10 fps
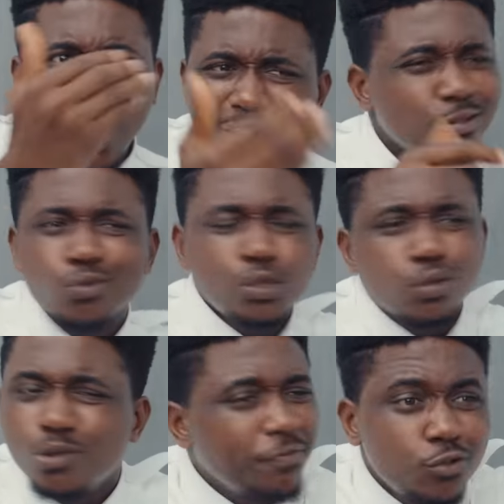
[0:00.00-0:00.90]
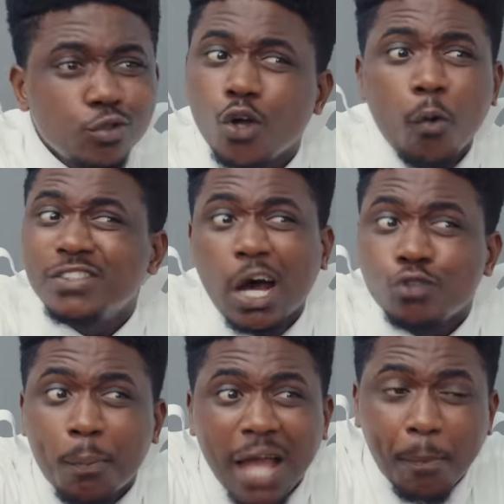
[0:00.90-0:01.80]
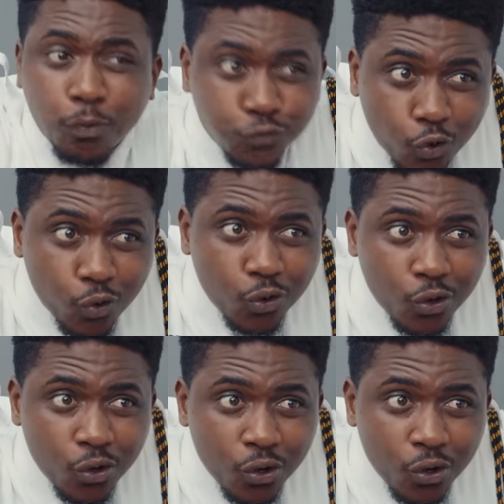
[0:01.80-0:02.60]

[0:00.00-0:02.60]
your hair, your visa will not be approved though.